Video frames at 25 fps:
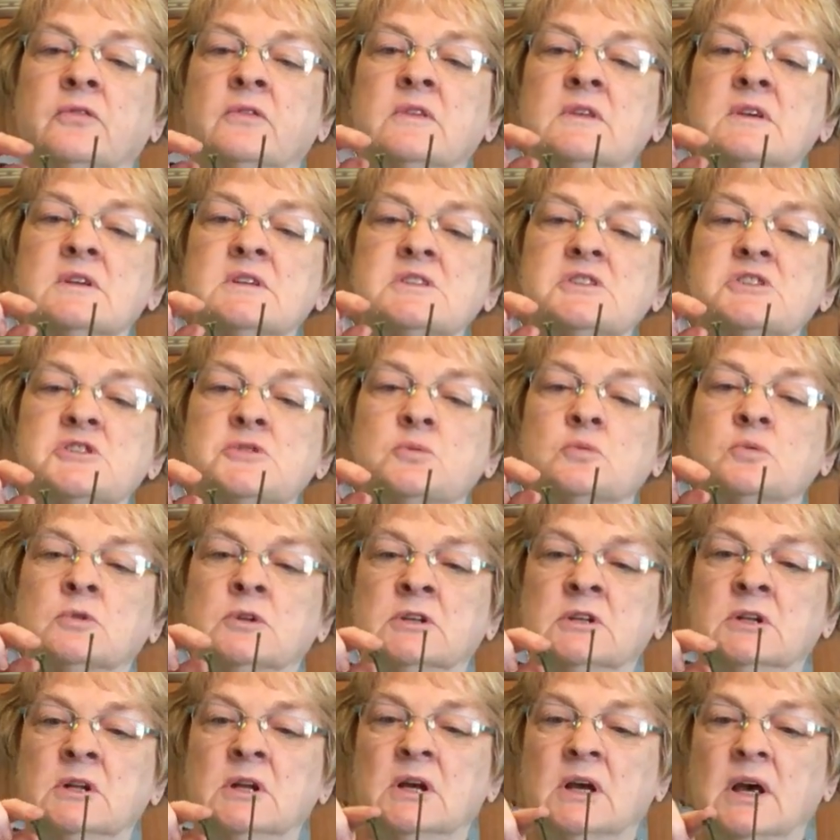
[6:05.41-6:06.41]
This
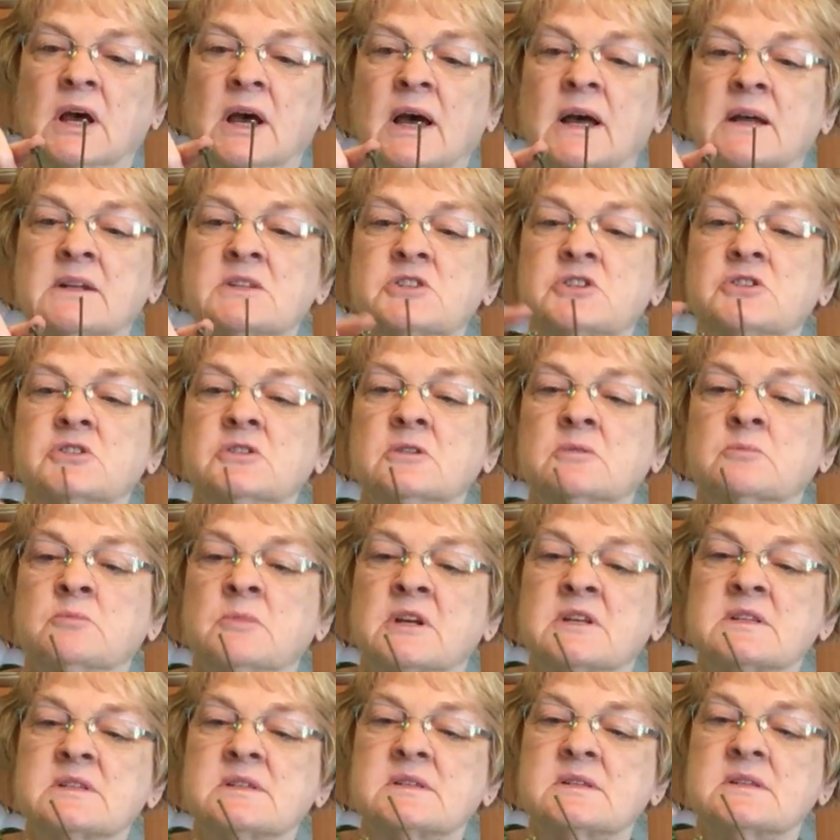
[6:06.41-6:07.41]
one, I took
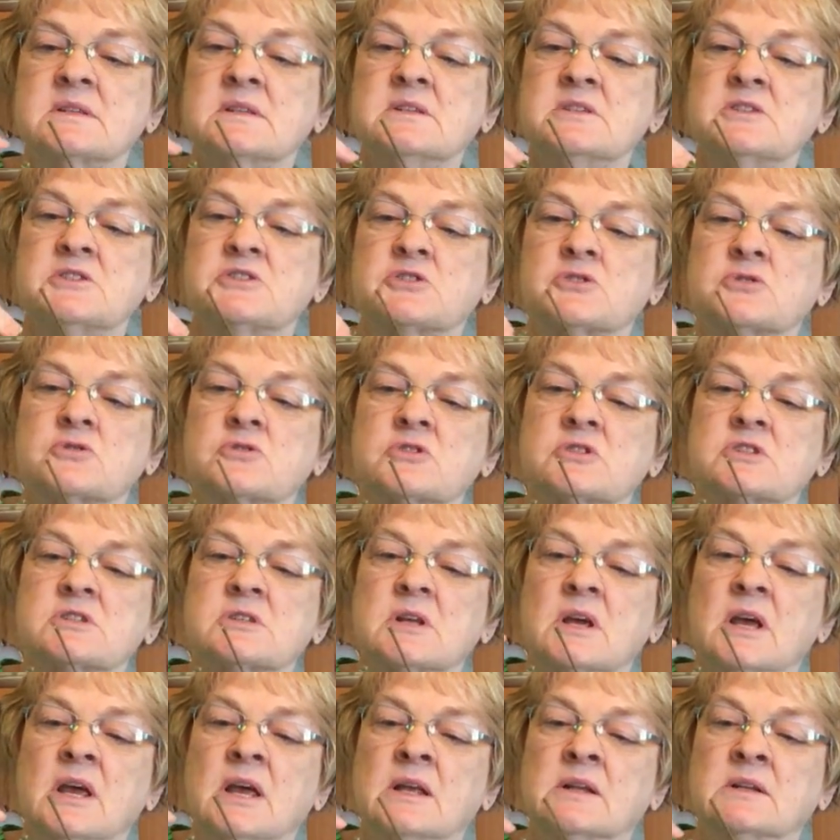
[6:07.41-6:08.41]
my scissors
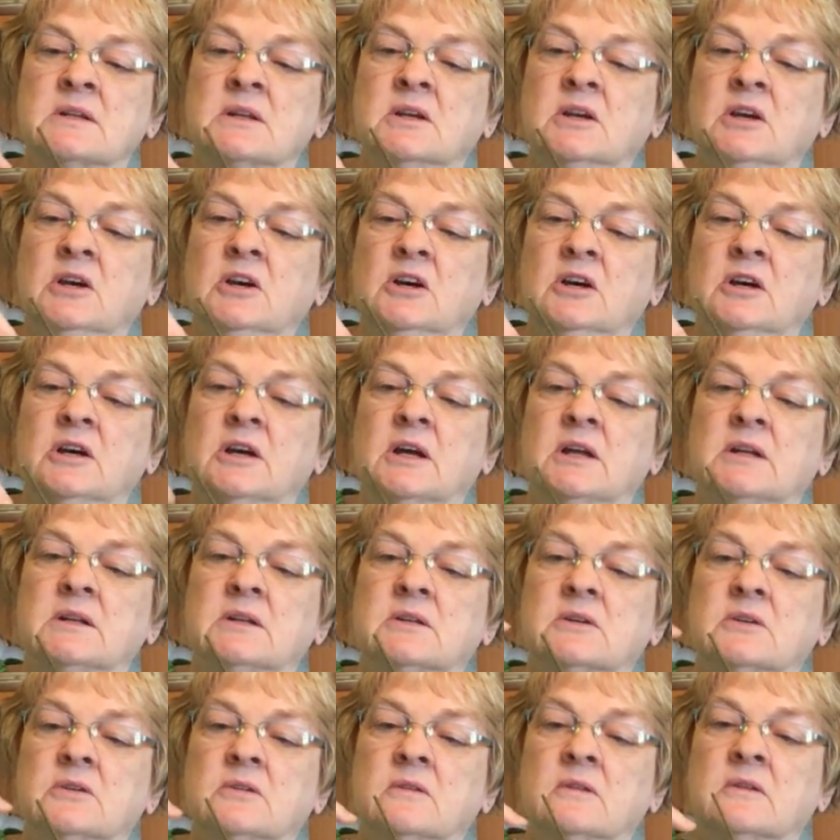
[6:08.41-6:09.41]
and cut
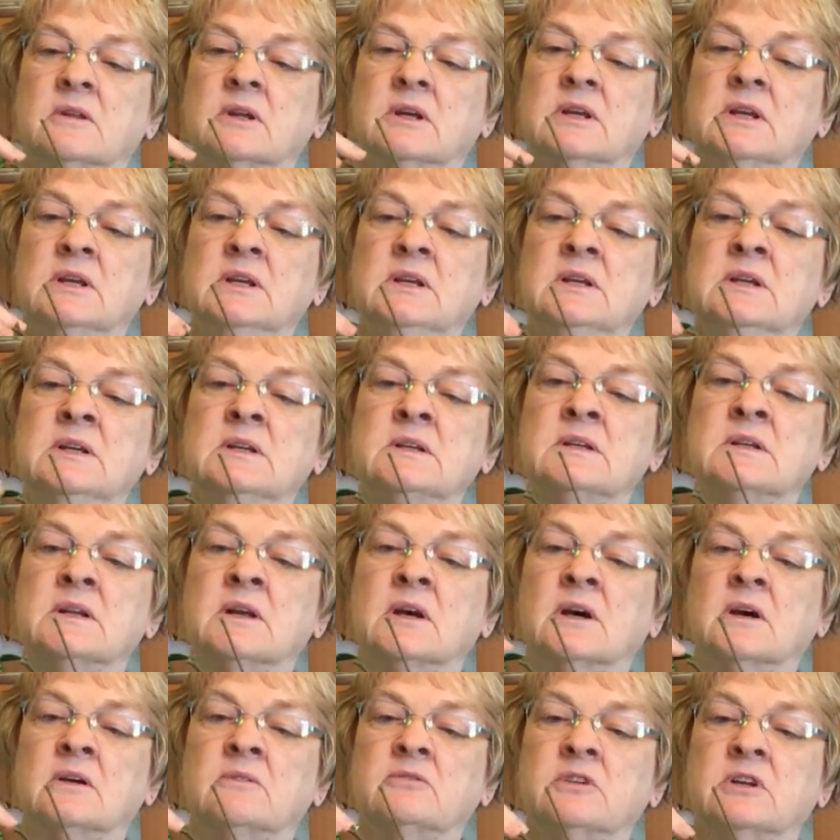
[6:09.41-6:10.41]
the end
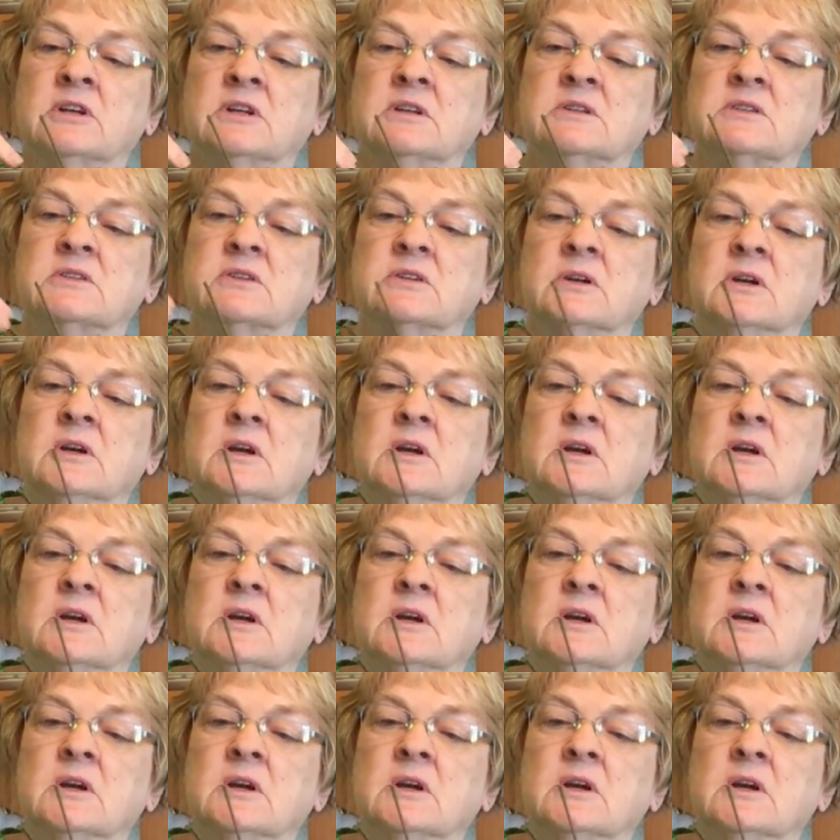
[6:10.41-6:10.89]
of it